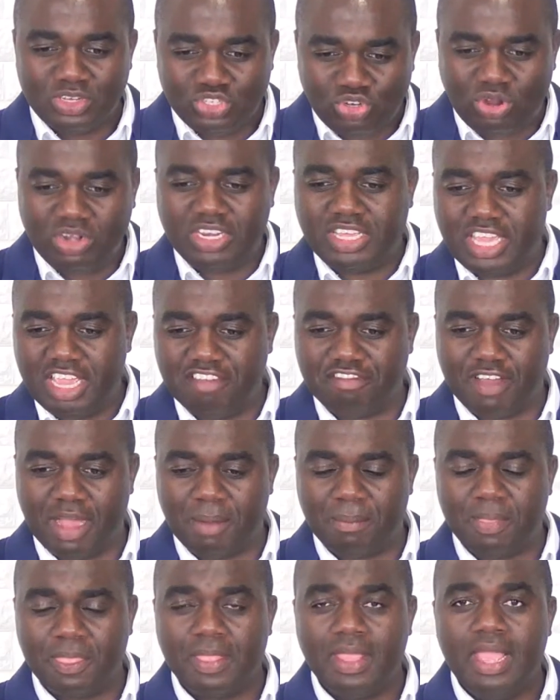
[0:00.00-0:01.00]
Don't give
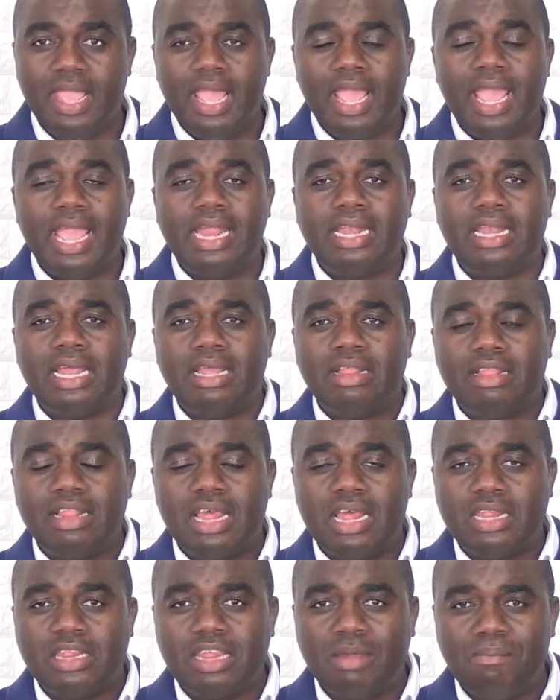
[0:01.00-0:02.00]
up. And
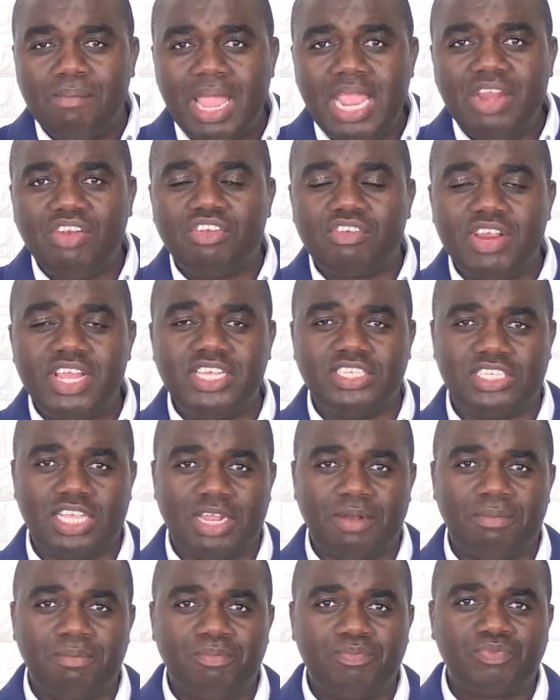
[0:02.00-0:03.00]
the main
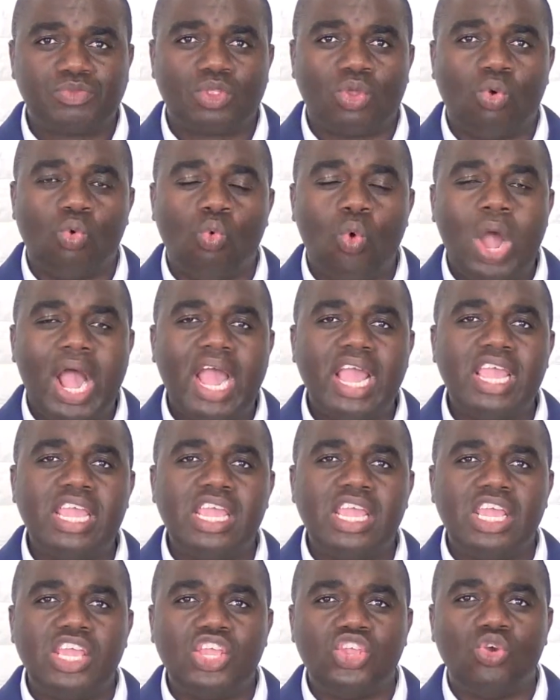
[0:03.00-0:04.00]
reason
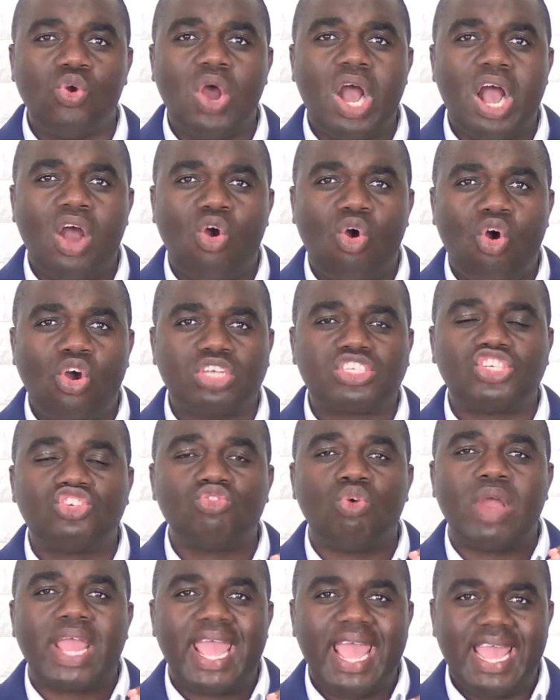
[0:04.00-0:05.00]
why you ought
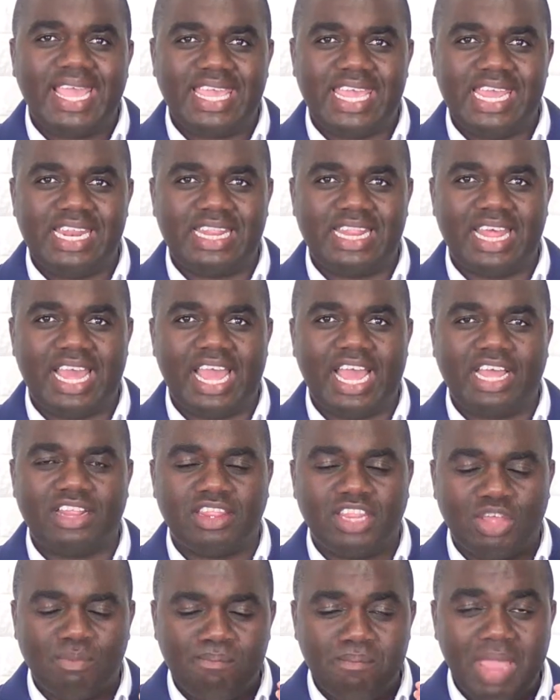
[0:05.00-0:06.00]
to hang in there,
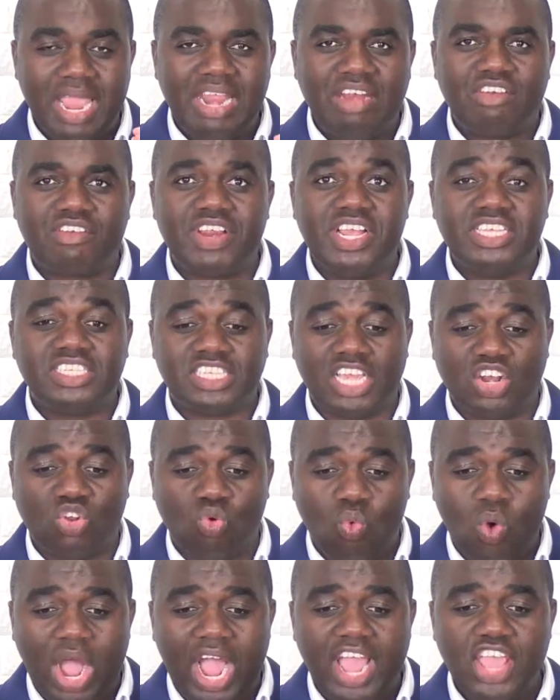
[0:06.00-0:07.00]
the main reason
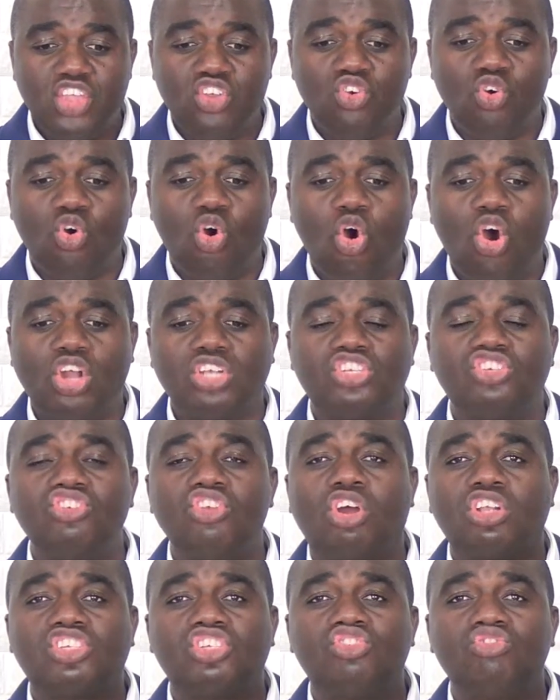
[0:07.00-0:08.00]
why you ought
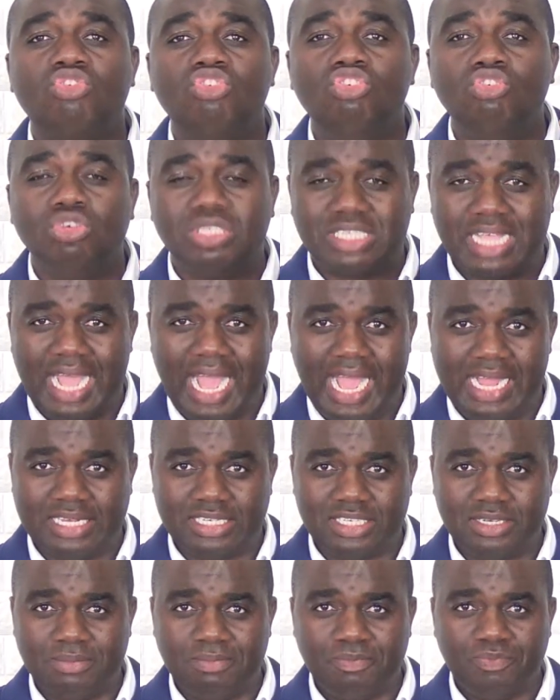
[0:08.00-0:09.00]
not to lose
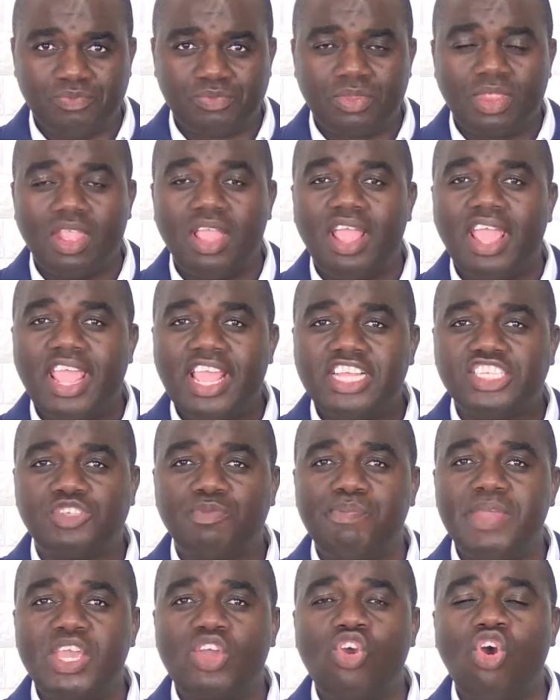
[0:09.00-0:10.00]
heart, is
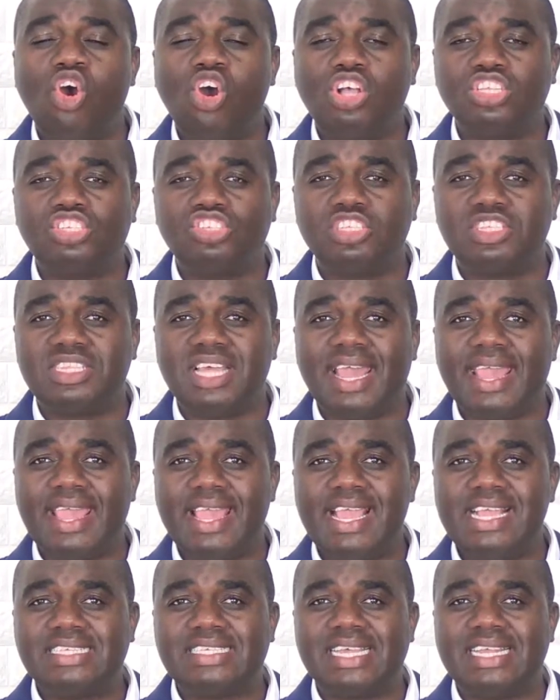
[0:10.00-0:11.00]
because there
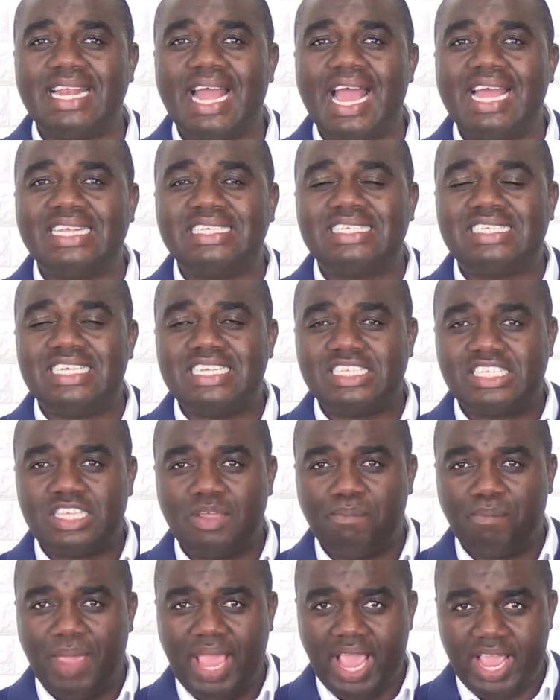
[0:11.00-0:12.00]
is an
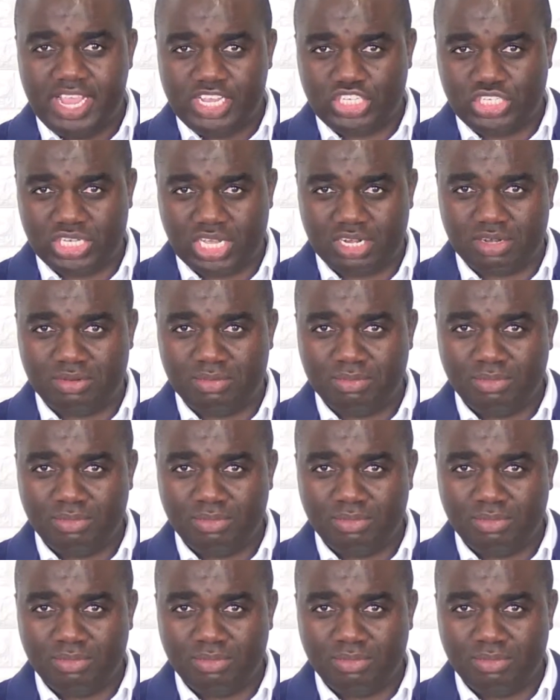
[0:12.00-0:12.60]
anticipation